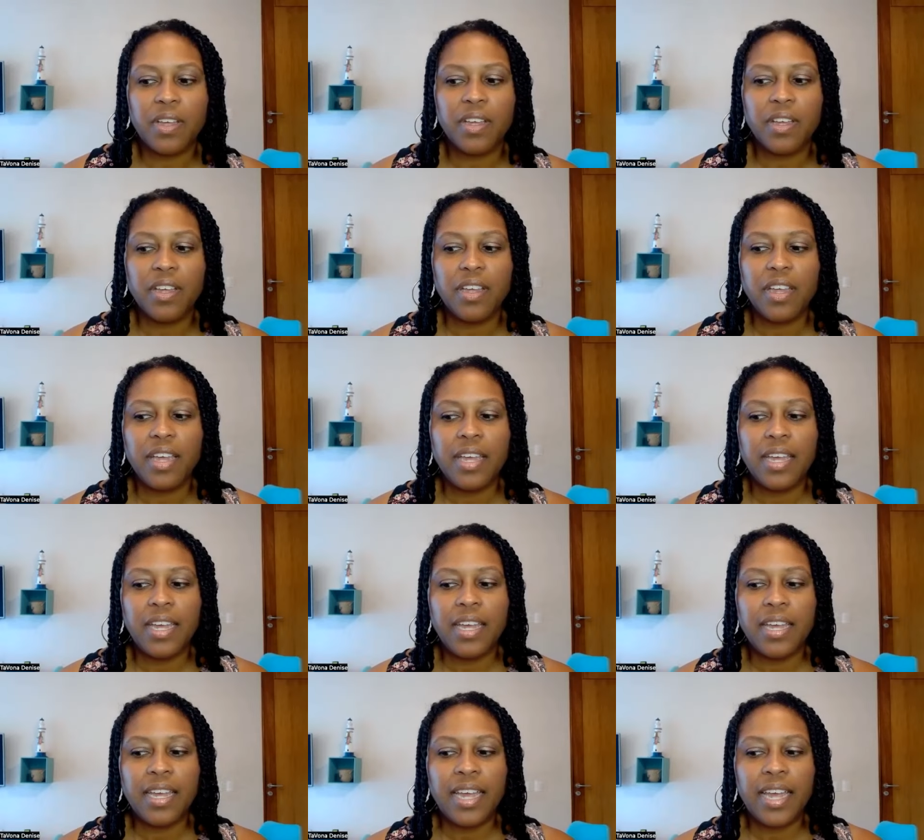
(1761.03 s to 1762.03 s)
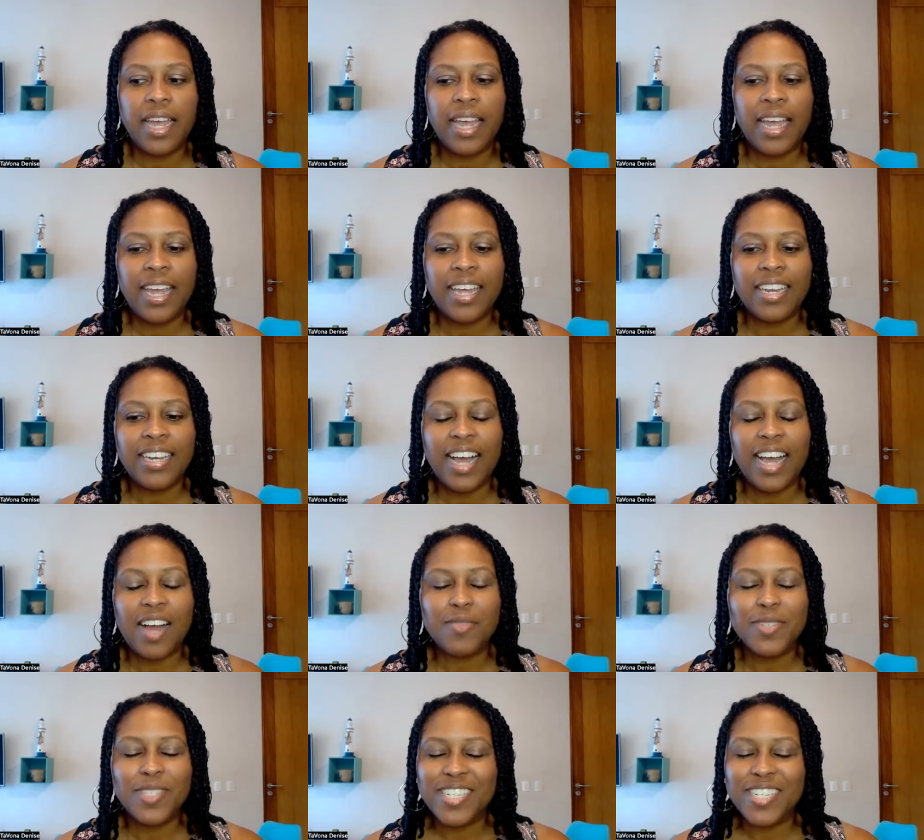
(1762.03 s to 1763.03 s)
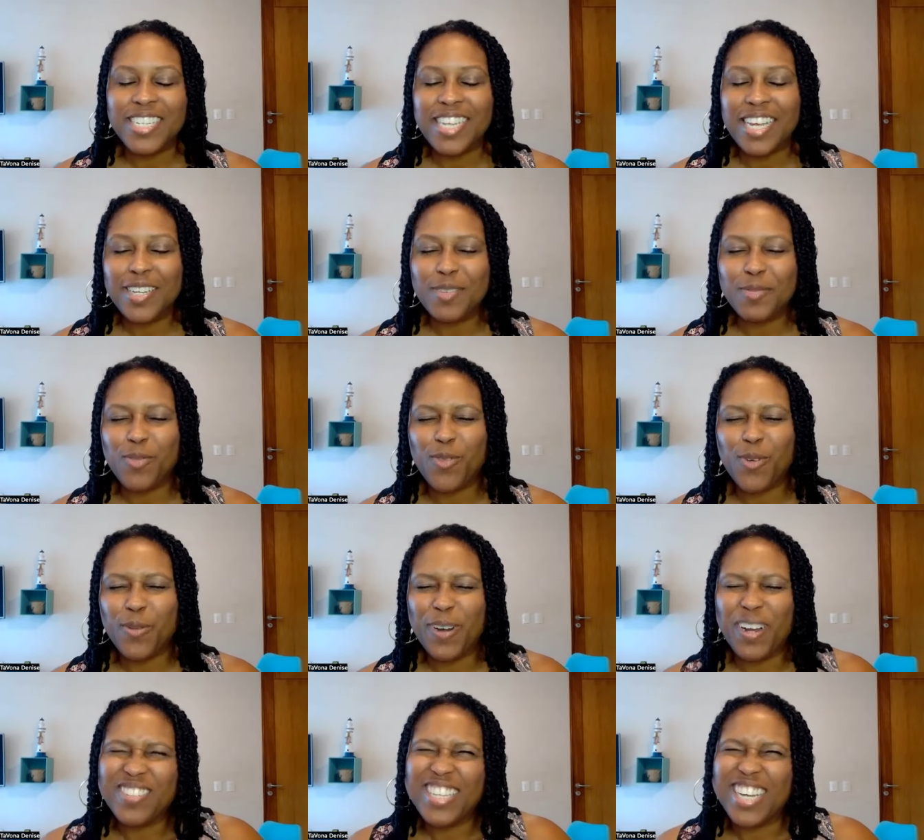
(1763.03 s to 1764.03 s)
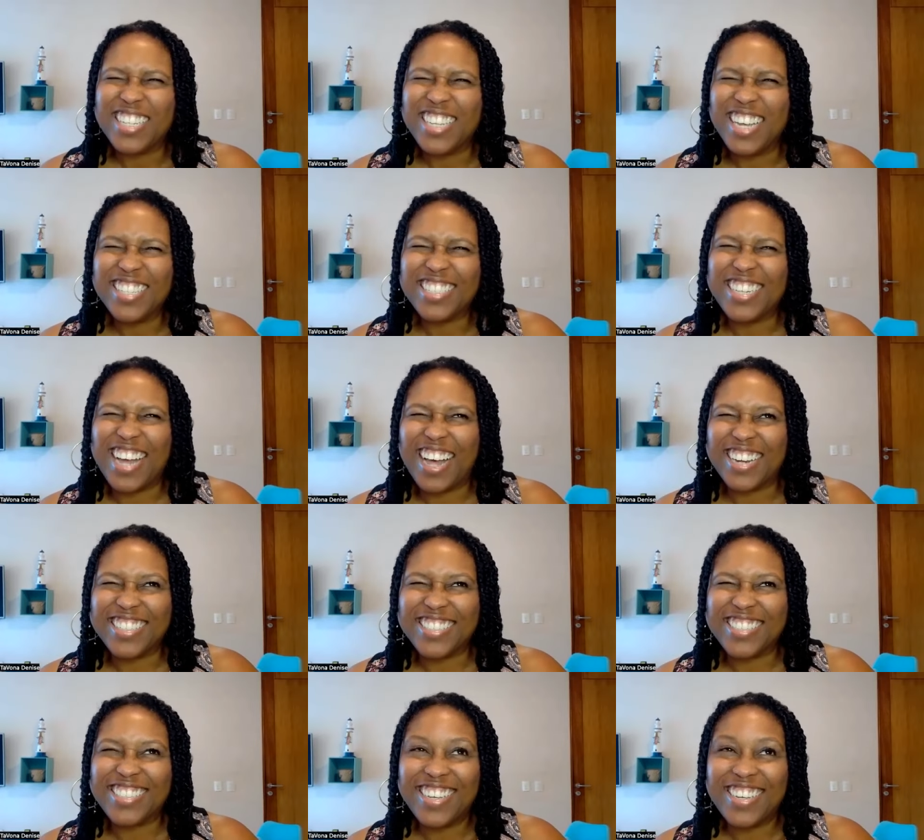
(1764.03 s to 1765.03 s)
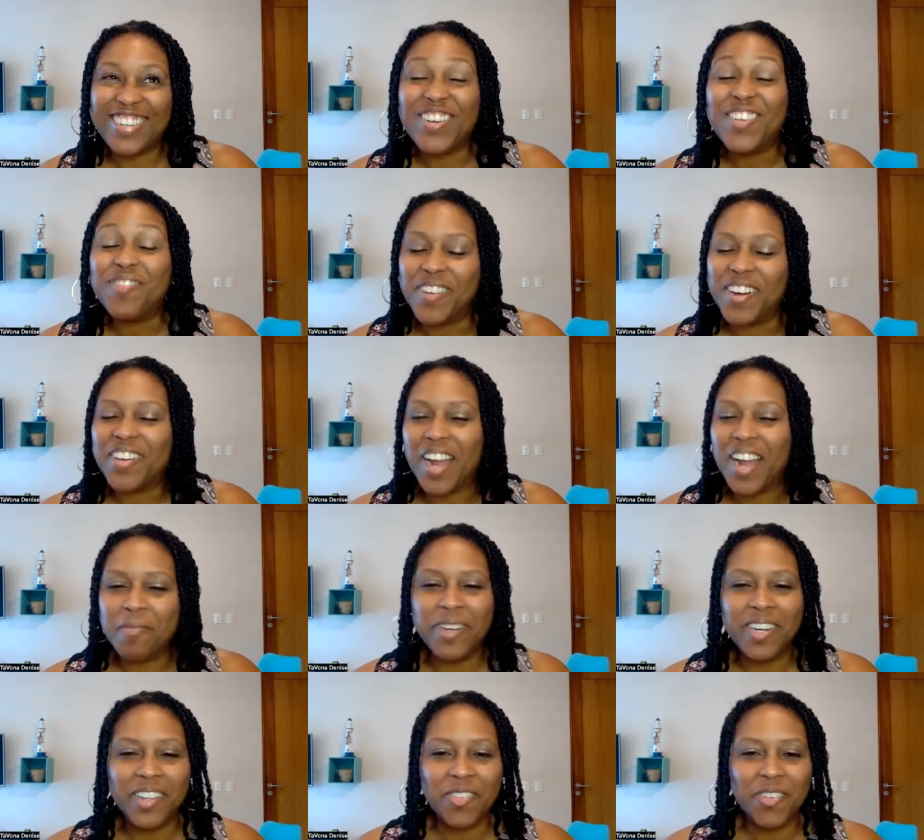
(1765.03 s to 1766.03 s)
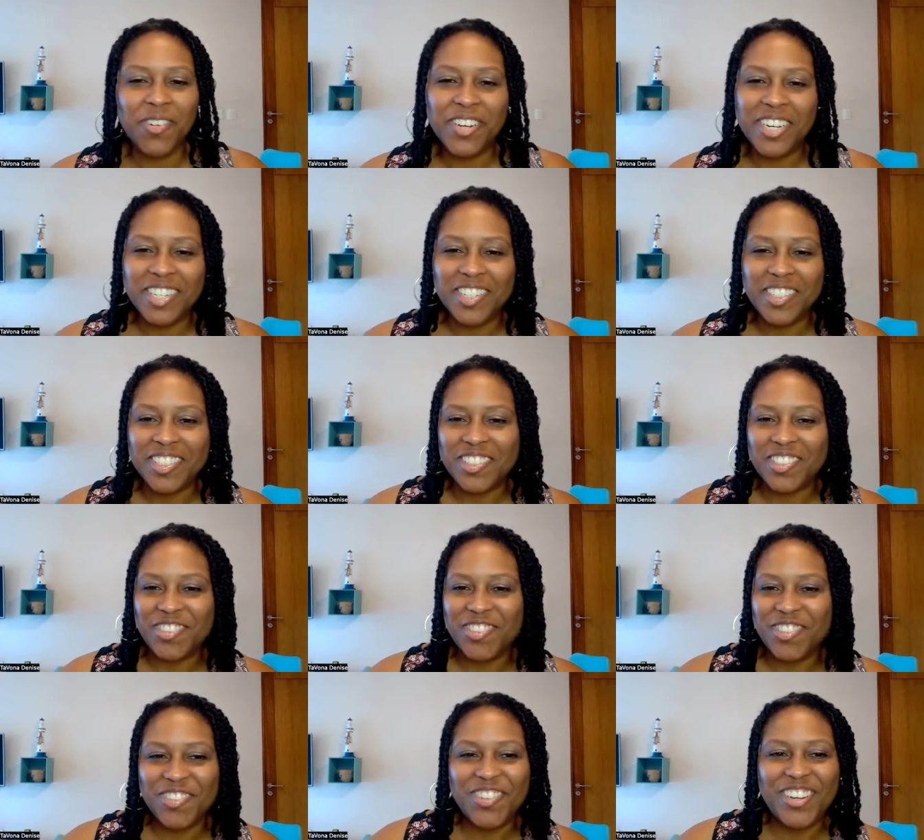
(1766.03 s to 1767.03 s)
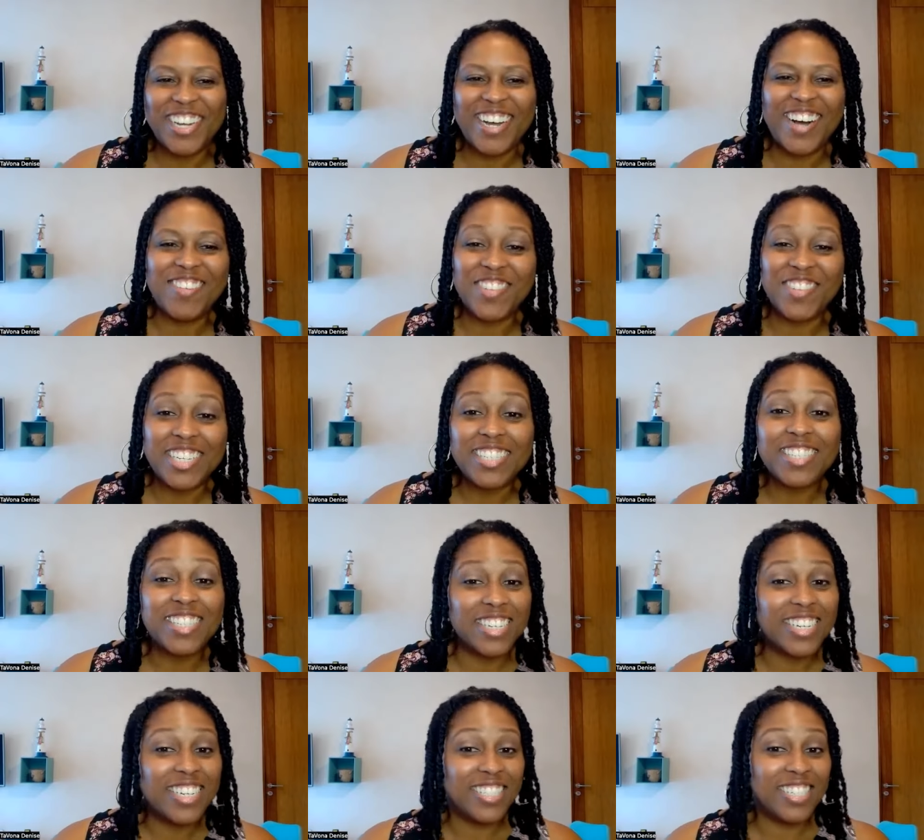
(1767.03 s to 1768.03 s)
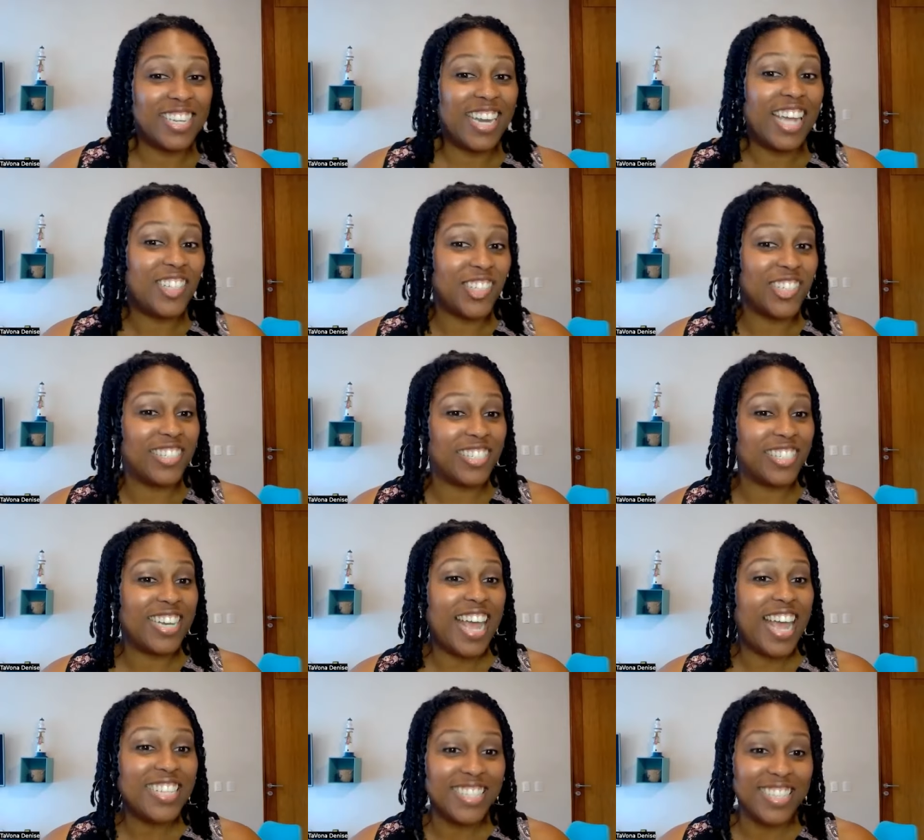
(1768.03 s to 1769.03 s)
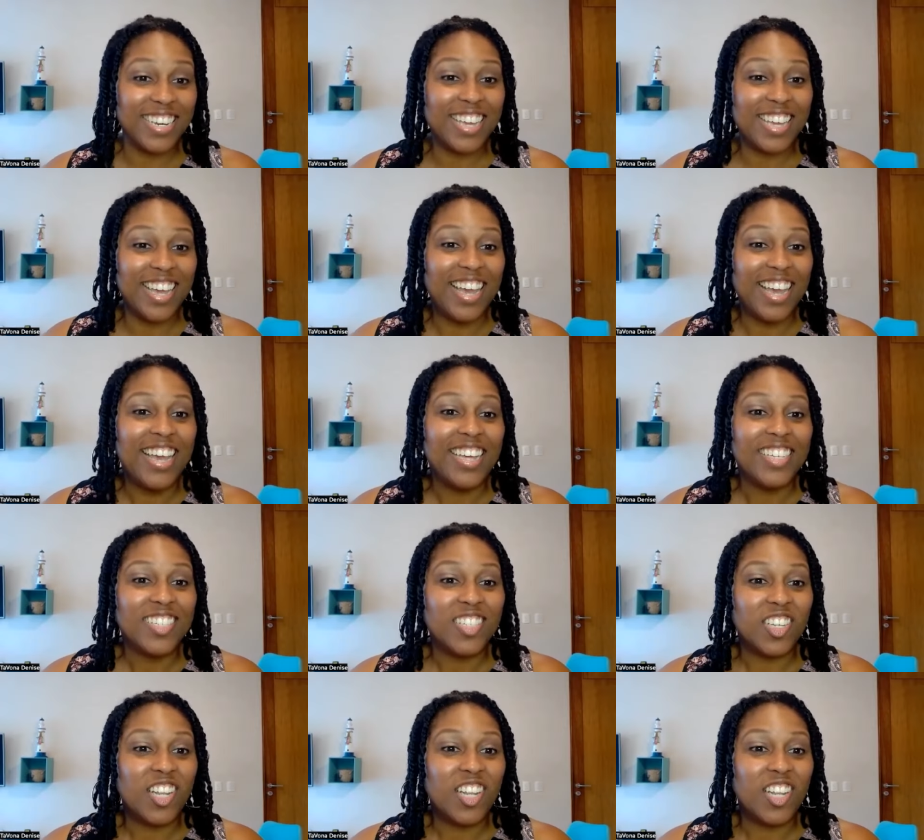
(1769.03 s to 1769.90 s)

Yeah. And I was going to say this before, but I was like, that's not a skill, but I'm going to throw it in it there is. since you threw in confidence, ten- tenacious, tenacity. Yes.